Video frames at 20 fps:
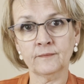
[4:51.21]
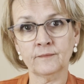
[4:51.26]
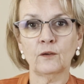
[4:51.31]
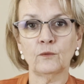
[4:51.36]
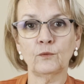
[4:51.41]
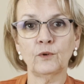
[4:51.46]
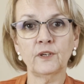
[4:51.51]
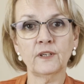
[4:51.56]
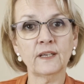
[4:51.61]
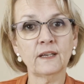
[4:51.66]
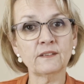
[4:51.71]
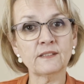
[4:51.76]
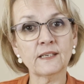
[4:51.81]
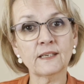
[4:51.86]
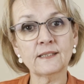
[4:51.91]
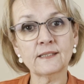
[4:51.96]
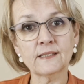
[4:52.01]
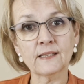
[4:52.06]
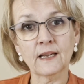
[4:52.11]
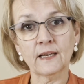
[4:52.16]
Work out
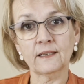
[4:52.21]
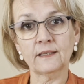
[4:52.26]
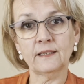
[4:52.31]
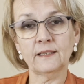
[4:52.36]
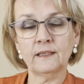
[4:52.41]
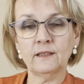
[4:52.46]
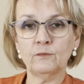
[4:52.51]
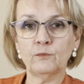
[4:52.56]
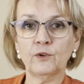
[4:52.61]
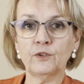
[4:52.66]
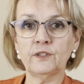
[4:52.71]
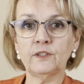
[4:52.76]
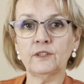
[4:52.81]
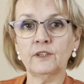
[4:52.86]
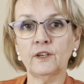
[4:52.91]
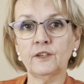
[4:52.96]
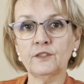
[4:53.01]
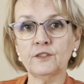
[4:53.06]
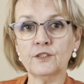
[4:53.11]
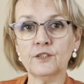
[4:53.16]
exactly what you're
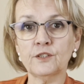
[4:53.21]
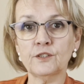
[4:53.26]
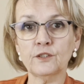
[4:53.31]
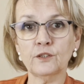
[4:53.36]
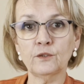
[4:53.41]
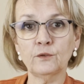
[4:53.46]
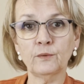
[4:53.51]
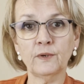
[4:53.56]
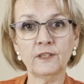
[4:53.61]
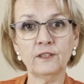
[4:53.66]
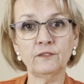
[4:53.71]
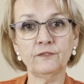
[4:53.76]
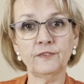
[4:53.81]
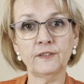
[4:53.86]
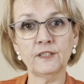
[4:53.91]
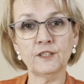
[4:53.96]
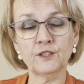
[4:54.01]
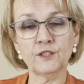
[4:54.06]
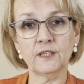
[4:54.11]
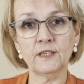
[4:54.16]
going to do when you
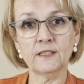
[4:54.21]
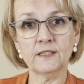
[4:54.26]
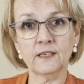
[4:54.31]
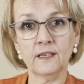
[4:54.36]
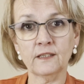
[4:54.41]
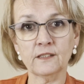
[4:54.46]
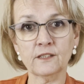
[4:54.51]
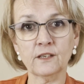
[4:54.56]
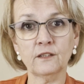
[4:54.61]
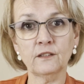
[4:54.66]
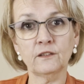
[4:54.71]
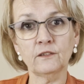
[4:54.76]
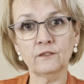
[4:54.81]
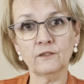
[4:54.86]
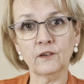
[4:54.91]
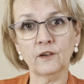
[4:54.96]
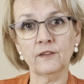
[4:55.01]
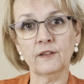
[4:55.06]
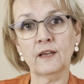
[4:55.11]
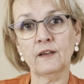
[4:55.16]
finish eating so that you've
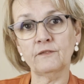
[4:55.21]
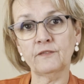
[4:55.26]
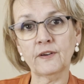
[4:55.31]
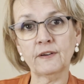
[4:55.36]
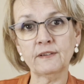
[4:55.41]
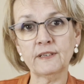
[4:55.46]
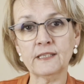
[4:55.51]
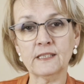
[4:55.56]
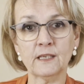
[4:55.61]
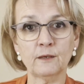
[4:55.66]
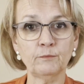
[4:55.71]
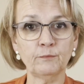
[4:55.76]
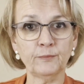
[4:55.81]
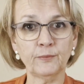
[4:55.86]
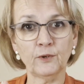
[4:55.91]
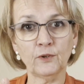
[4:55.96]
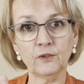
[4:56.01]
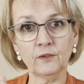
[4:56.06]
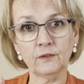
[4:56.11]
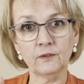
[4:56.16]
got that very
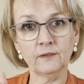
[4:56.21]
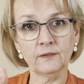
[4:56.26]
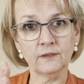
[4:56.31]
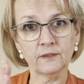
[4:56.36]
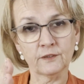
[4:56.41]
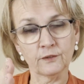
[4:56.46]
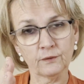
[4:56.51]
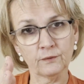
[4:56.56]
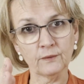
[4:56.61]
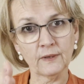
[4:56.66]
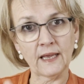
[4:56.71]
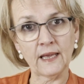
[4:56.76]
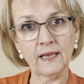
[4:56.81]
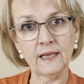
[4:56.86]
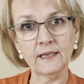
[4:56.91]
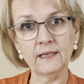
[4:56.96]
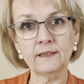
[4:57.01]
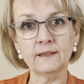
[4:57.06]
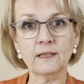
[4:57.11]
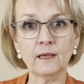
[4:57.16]
simple do
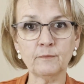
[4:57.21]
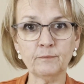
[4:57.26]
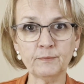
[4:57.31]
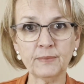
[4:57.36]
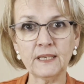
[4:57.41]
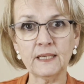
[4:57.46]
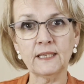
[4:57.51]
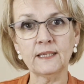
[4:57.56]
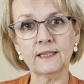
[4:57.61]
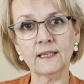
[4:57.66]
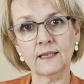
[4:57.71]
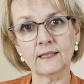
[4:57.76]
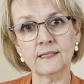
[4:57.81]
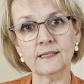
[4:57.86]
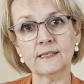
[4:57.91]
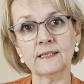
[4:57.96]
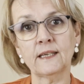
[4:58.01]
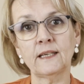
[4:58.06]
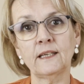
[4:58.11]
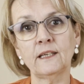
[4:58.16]
A, then B, then
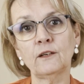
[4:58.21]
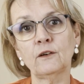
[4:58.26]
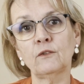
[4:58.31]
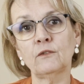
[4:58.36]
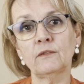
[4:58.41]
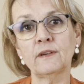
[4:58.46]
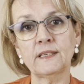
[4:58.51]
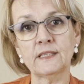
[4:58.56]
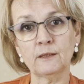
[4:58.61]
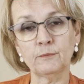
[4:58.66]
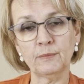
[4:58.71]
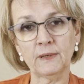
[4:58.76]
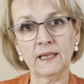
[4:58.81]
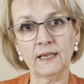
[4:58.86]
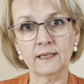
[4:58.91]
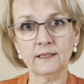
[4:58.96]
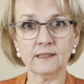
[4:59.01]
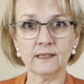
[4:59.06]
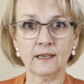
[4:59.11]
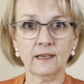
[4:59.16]
C already
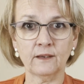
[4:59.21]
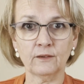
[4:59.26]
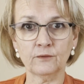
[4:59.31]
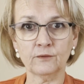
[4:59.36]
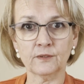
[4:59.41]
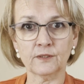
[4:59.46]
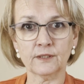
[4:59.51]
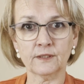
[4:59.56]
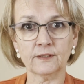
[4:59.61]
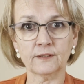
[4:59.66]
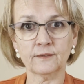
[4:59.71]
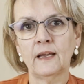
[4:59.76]
planned out.